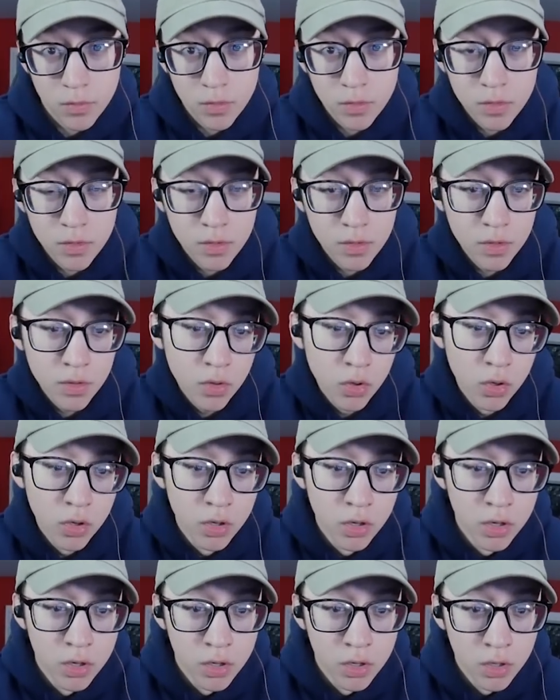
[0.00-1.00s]

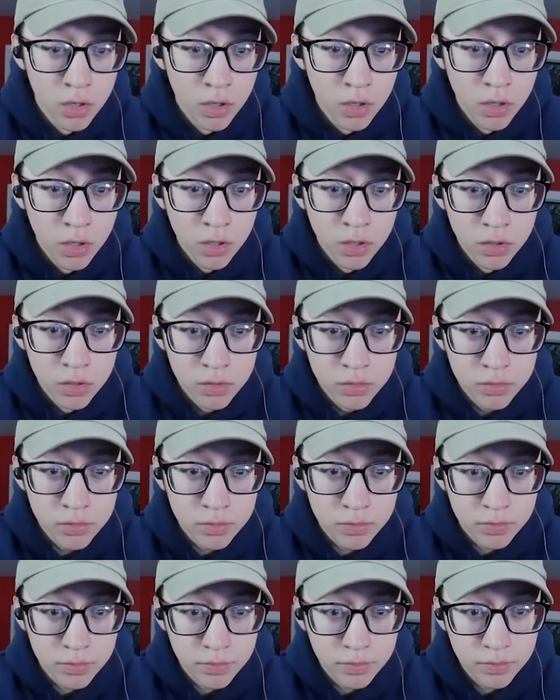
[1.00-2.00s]

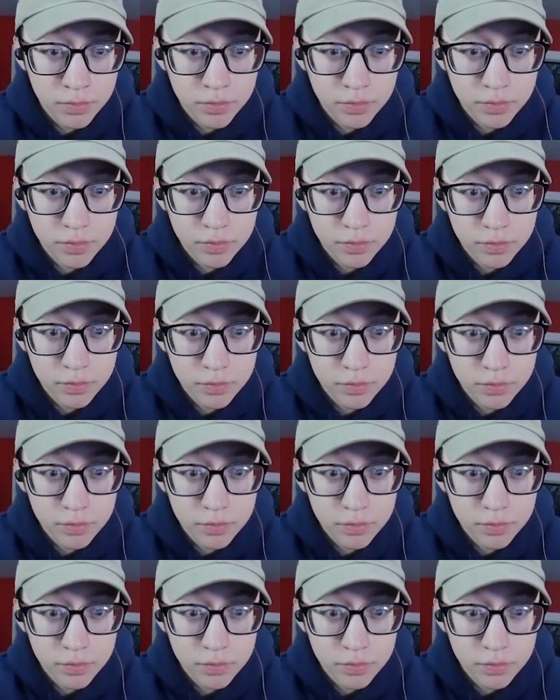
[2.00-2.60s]
No words are spoken by the person on screen.